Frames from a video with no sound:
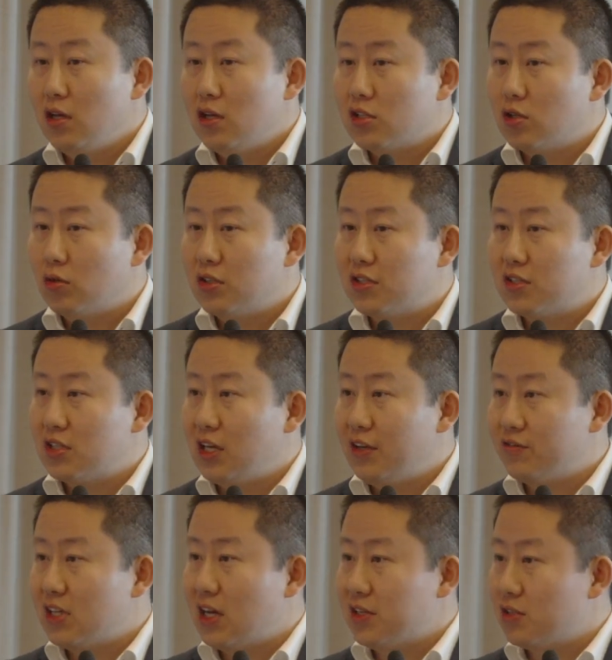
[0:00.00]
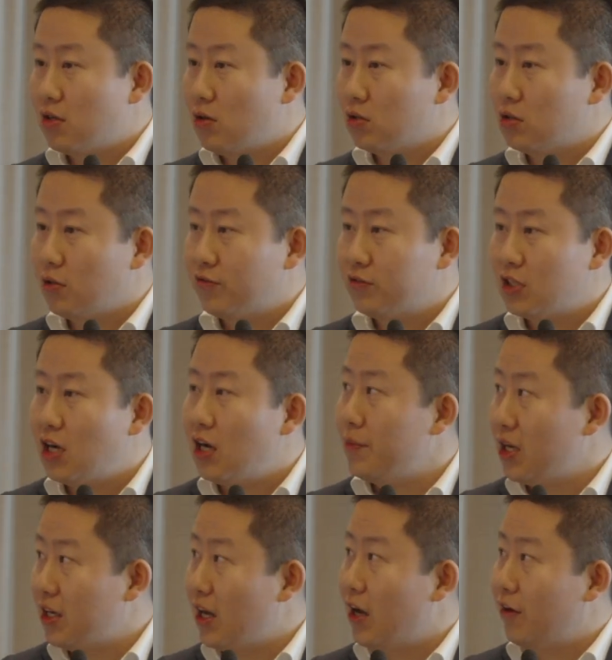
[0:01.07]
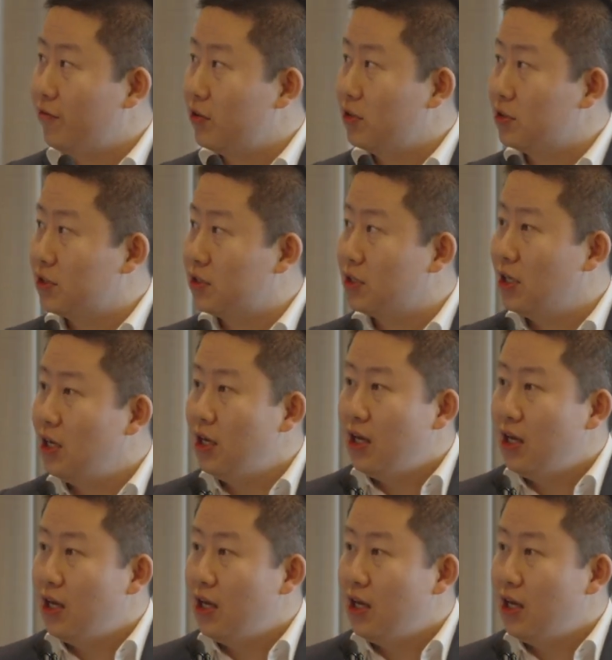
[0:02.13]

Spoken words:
So it saves us a lot of time and effort,